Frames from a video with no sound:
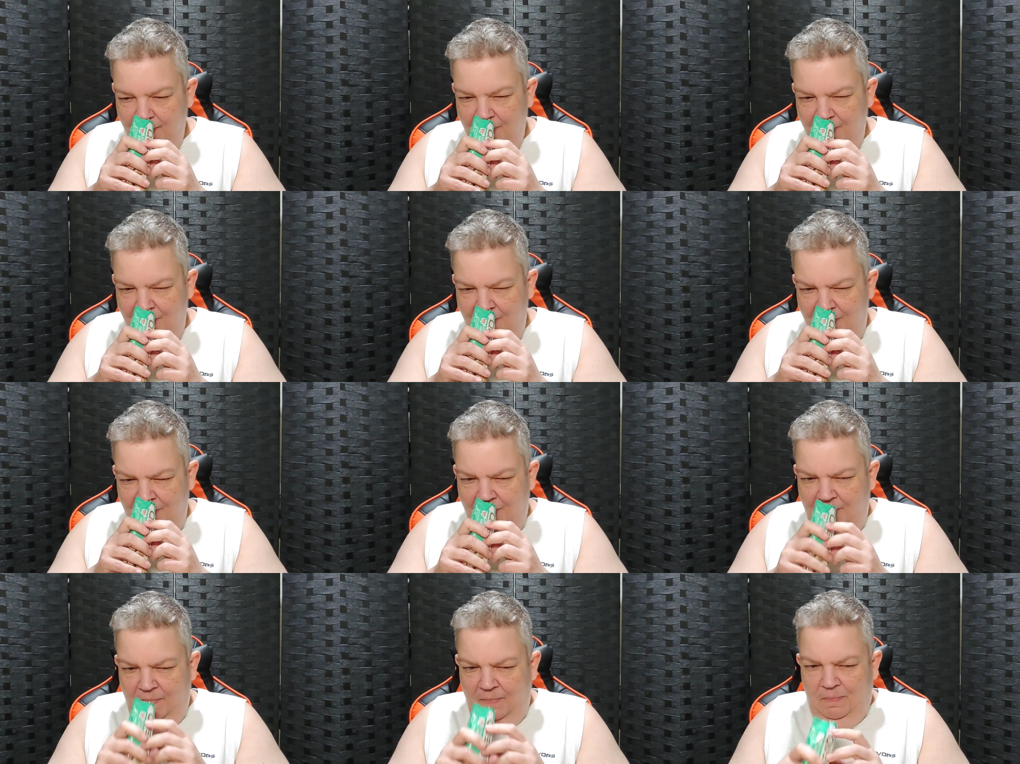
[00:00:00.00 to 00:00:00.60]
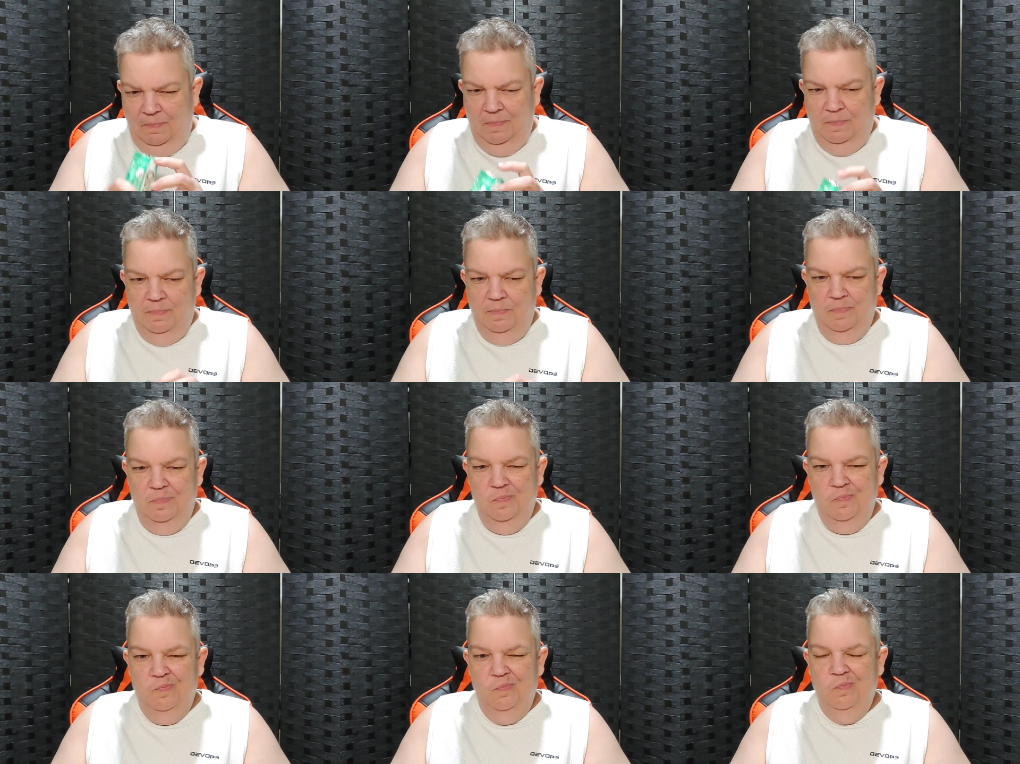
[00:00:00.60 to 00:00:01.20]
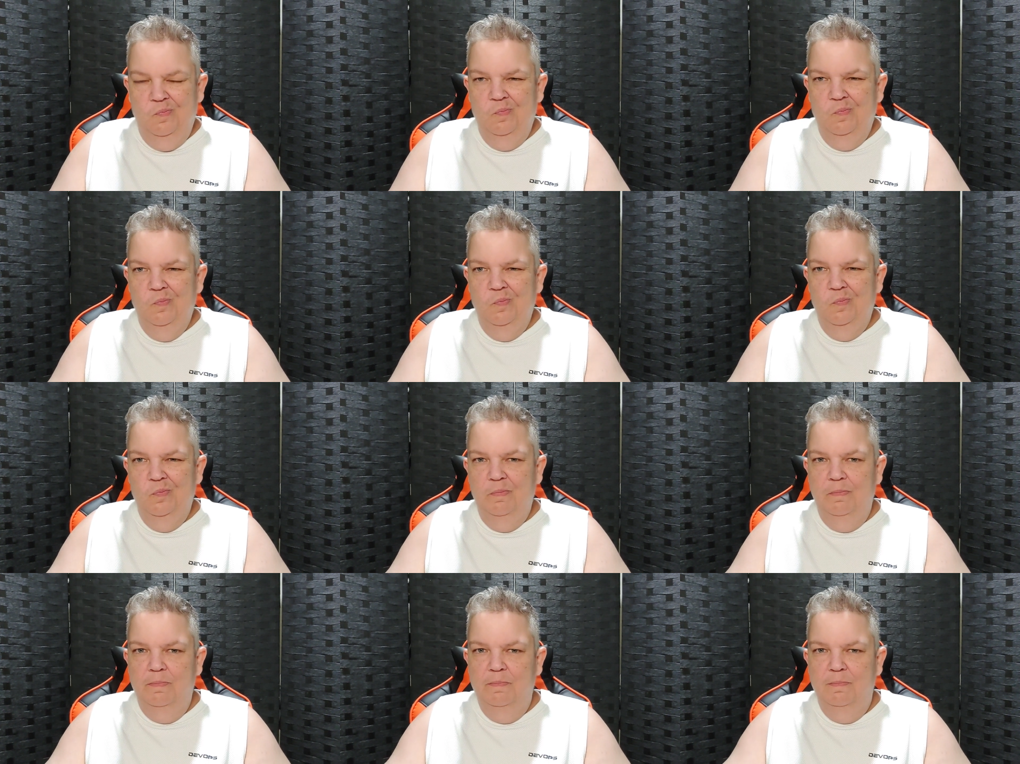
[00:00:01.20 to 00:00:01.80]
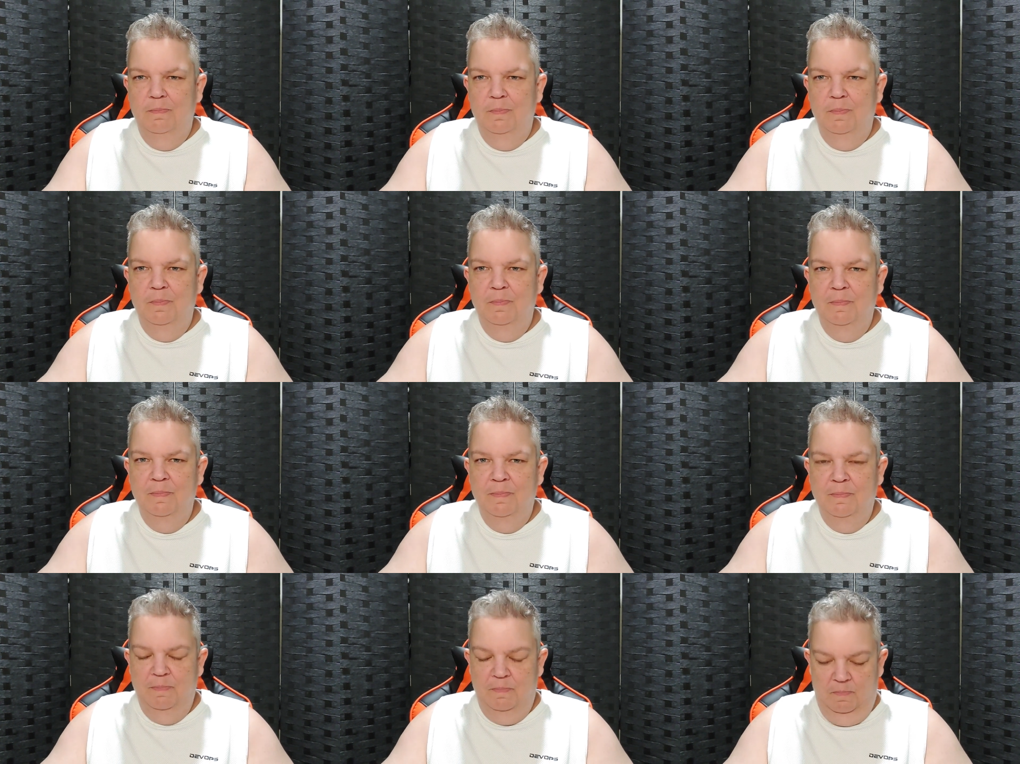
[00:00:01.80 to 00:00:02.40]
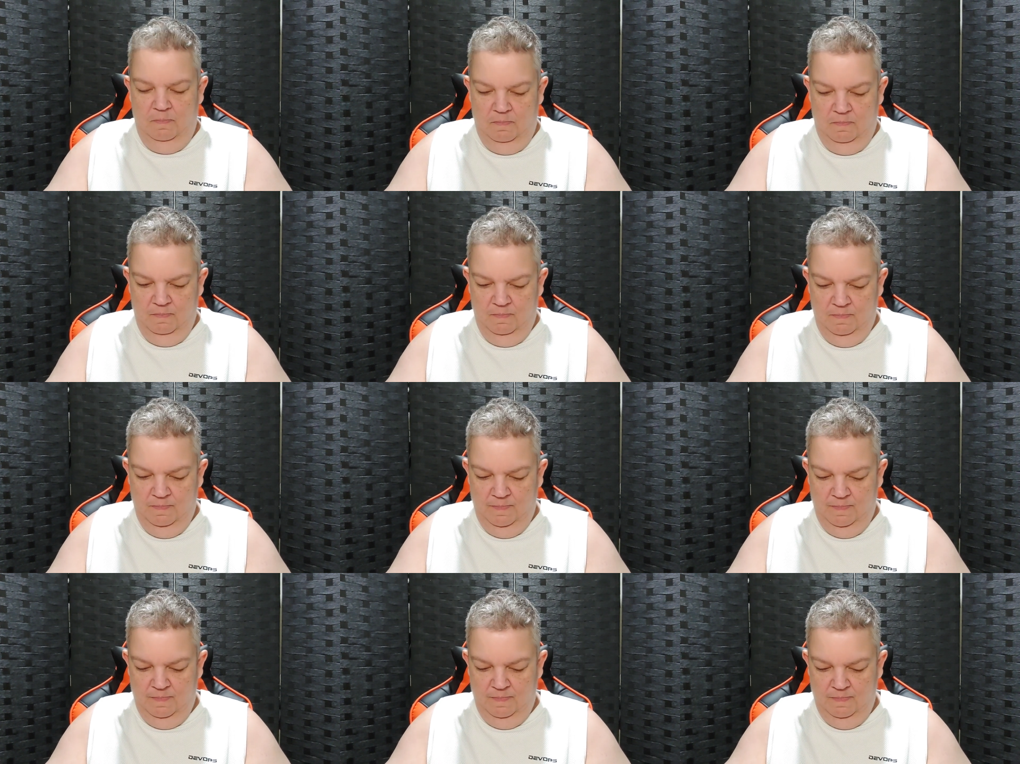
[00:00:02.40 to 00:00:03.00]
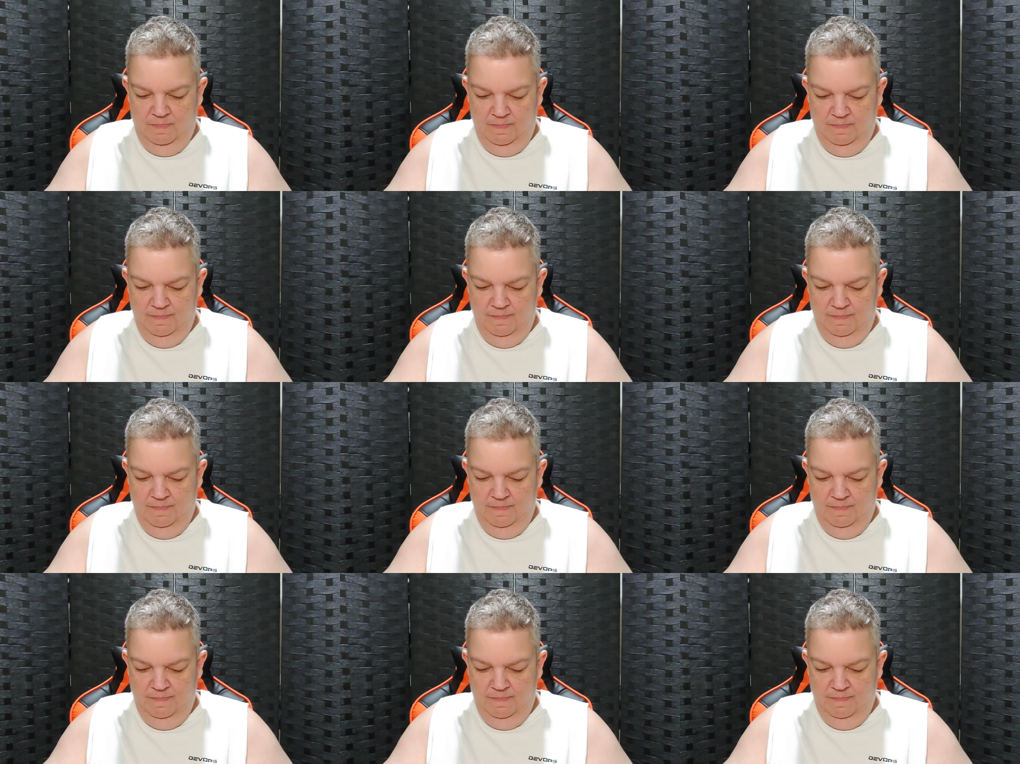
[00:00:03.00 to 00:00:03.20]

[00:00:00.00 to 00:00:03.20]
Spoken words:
Nothing is said.